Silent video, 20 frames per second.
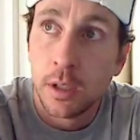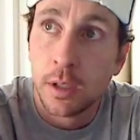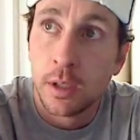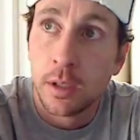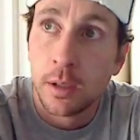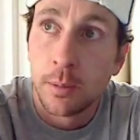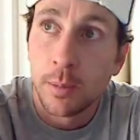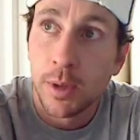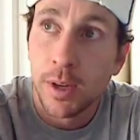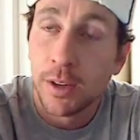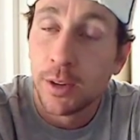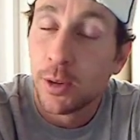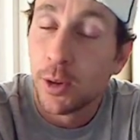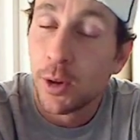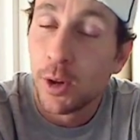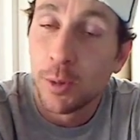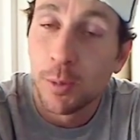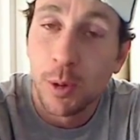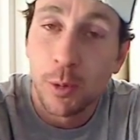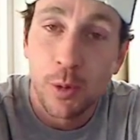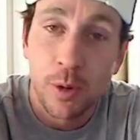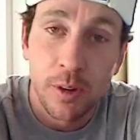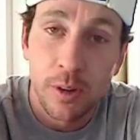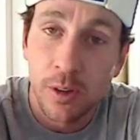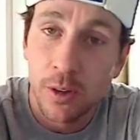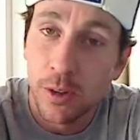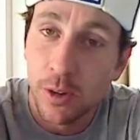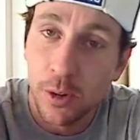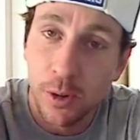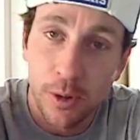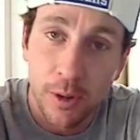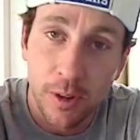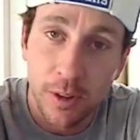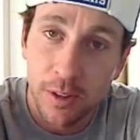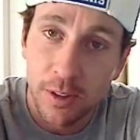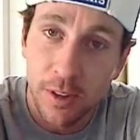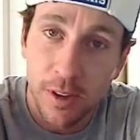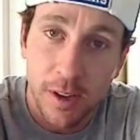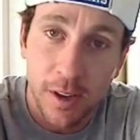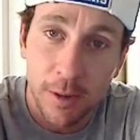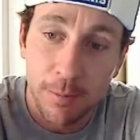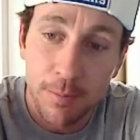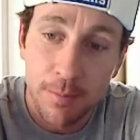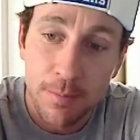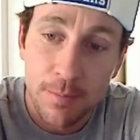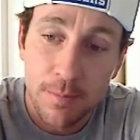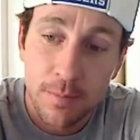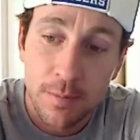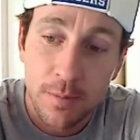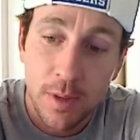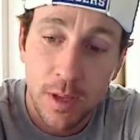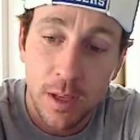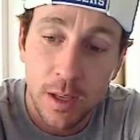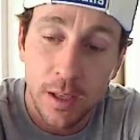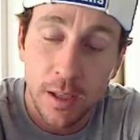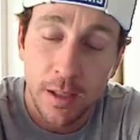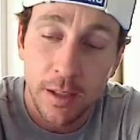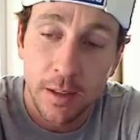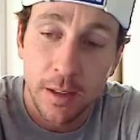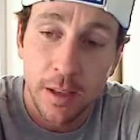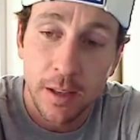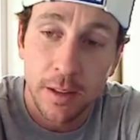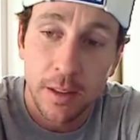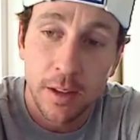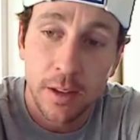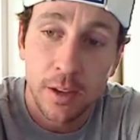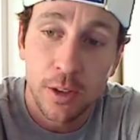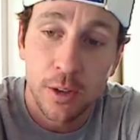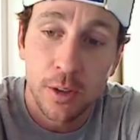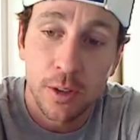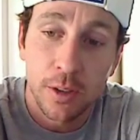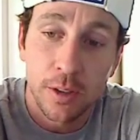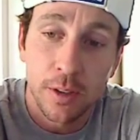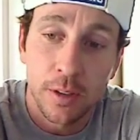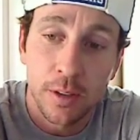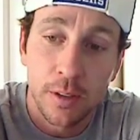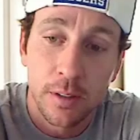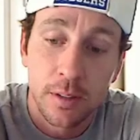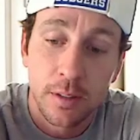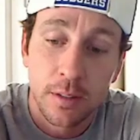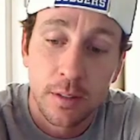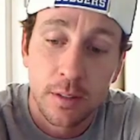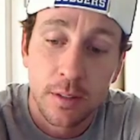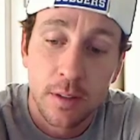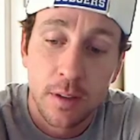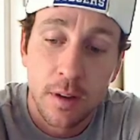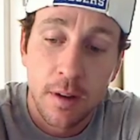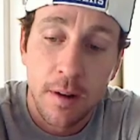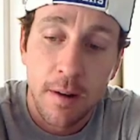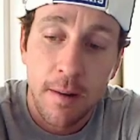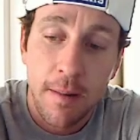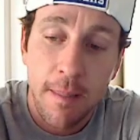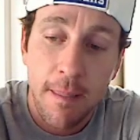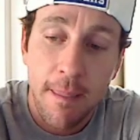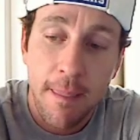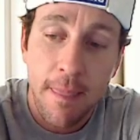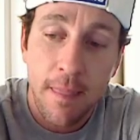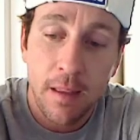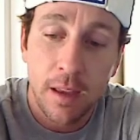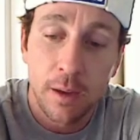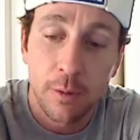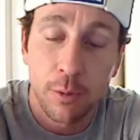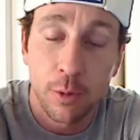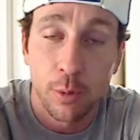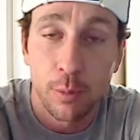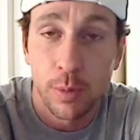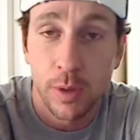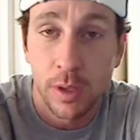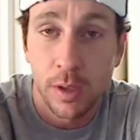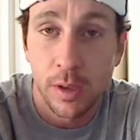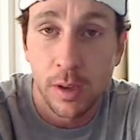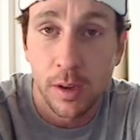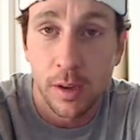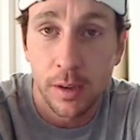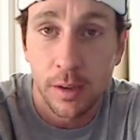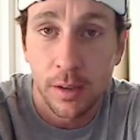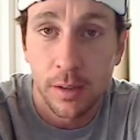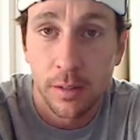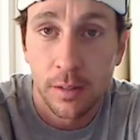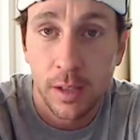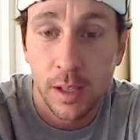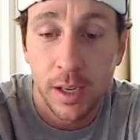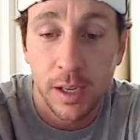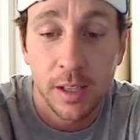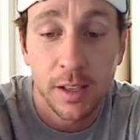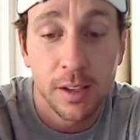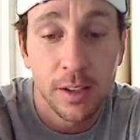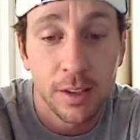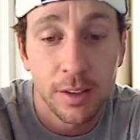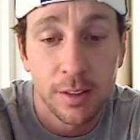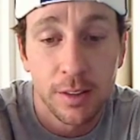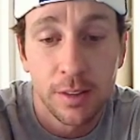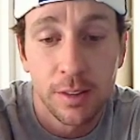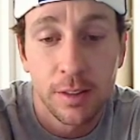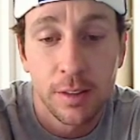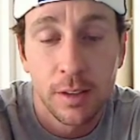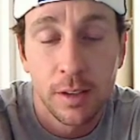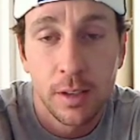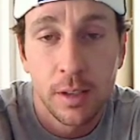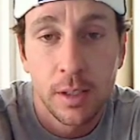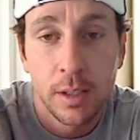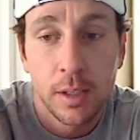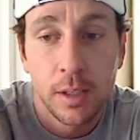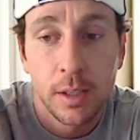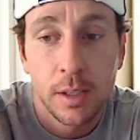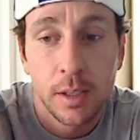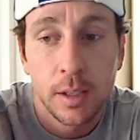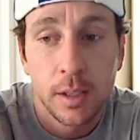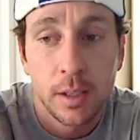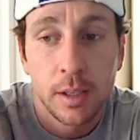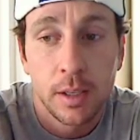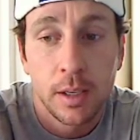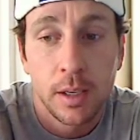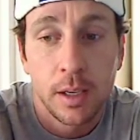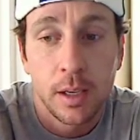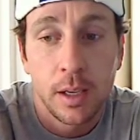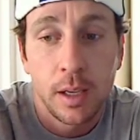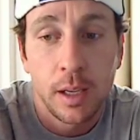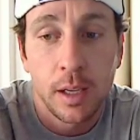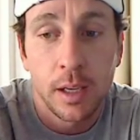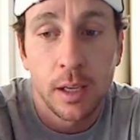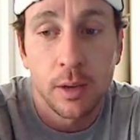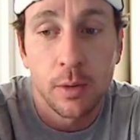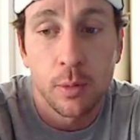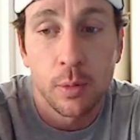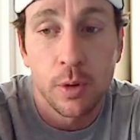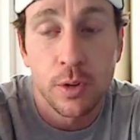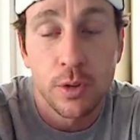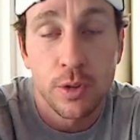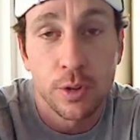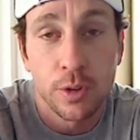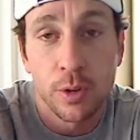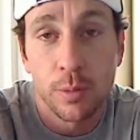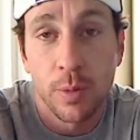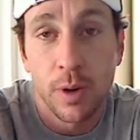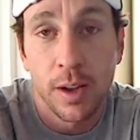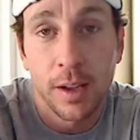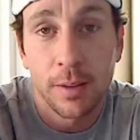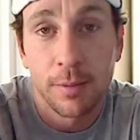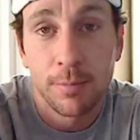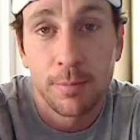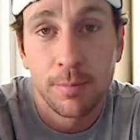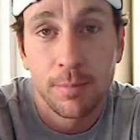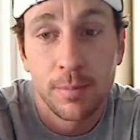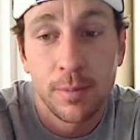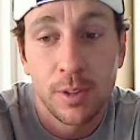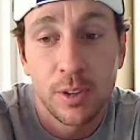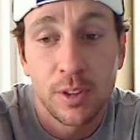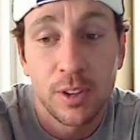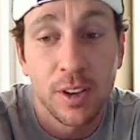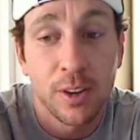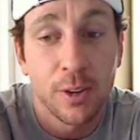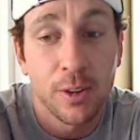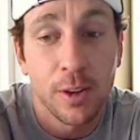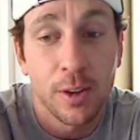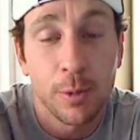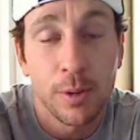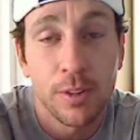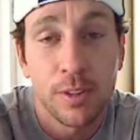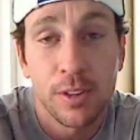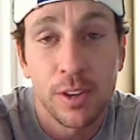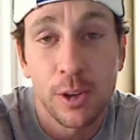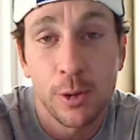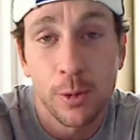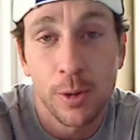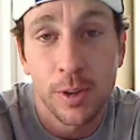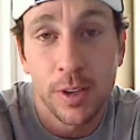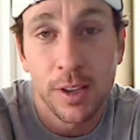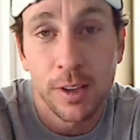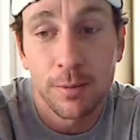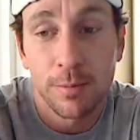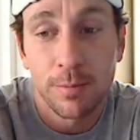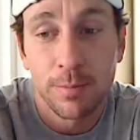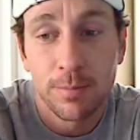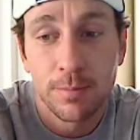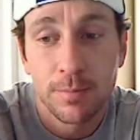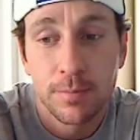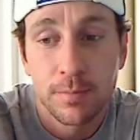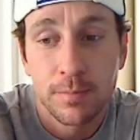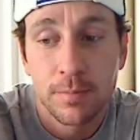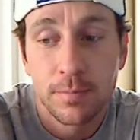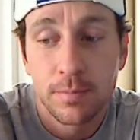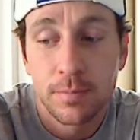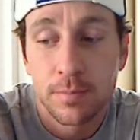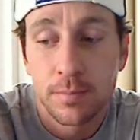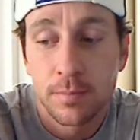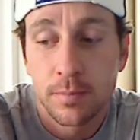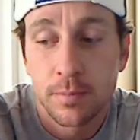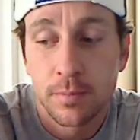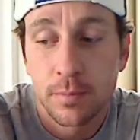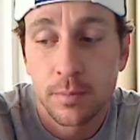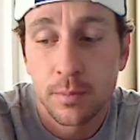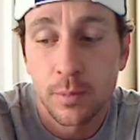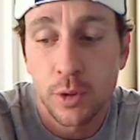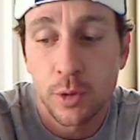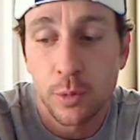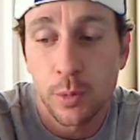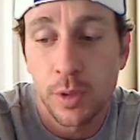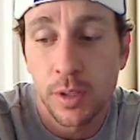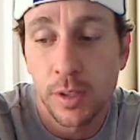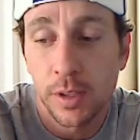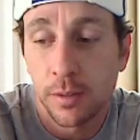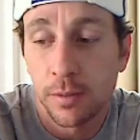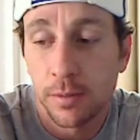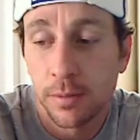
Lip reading: But I told them it wouldn't hurt her this time, and that they could give her a big hug and a kiss and wish her goodbye. Tell her that we'd see her again, which we did.